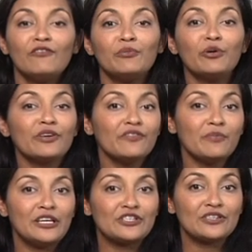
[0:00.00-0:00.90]
For more
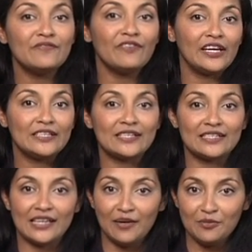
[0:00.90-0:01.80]
information, find us
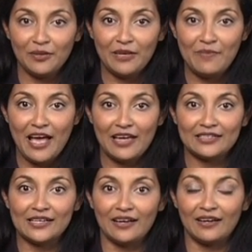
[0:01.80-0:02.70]
at
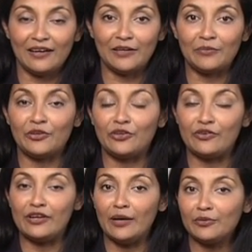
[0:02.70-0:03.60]
TimeToPlayMag.com, your
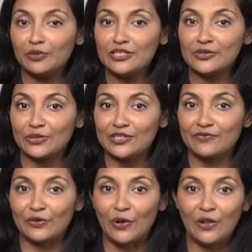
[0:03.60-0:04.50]
#1 source
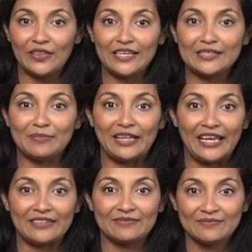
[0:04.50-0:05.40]
for all things play.